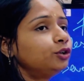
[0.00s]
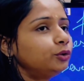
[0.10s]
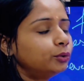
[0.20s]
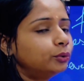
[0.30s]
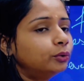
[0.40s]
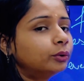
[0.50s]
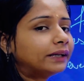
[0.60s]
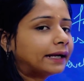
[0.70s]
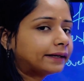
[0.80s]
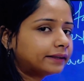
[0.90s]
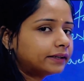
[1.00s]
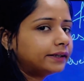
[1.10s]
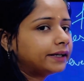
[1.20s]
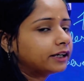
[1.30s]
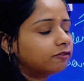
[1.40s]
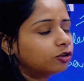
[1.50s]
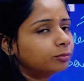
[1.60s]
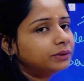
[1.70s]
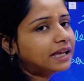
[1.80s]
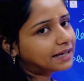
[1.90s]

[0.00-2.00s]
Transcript: to get the data from the